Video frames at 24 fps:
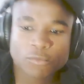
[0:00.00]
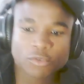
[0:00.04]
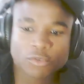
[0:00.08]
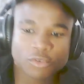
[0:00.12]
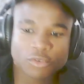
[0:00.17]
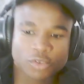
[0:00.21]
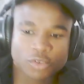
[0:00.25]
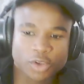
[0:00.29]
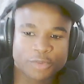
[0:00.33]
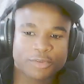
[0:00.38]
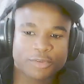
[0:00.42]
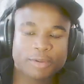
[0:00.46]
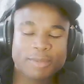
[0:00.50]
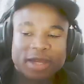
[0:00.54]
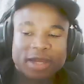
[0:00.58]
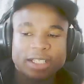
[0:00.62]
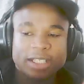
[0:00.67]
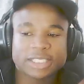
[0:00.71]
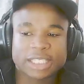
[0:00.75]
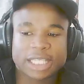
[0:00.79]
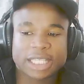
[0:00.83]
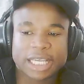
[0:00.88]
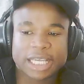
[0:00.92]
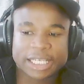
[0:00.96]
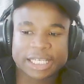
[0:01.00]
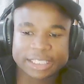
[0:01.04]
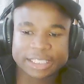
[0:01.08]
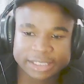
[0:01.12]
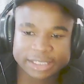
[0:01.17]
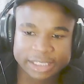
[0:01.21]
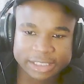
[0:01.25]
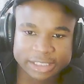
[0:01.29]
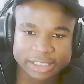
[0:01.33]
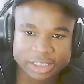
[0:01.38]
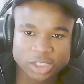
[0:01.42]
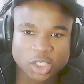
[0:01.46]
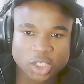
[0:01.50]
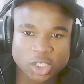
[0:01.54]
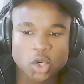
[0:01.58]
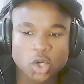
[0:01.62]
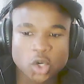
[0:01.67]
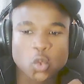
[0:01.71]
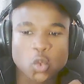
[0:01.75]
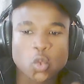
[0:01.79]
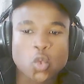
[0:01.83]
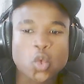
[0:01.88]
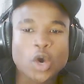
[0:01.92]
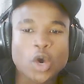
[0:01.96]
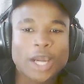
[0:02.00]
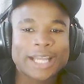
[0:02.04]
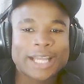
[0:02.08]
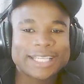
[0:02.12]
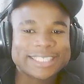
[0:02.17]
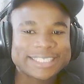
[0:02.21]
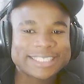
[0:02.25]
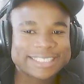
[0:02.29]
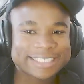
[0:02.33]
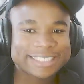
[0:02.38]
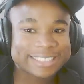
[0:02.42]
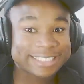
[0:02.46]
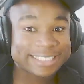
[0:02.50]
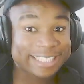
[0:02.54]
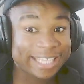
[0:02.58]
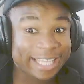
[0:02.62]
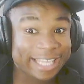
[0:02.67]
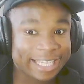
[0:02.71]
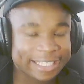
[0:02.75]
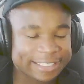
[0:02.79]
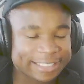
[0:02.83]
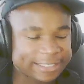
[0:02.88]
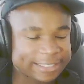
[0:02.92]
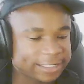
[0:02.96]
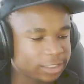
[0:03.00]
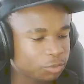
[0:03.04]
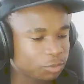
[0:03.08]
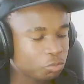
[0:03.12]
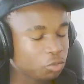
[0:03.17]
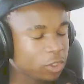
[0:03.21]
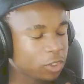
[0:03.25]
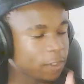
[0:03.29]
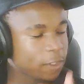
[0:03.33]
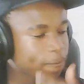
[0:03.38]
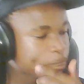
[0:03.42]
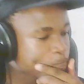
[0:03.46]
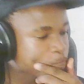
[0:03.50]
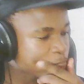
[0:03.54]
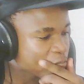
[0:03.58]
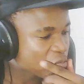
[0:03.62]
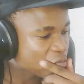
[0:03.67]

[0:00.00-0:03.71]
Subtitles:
So if it makes a lot of sense, what's next? Well,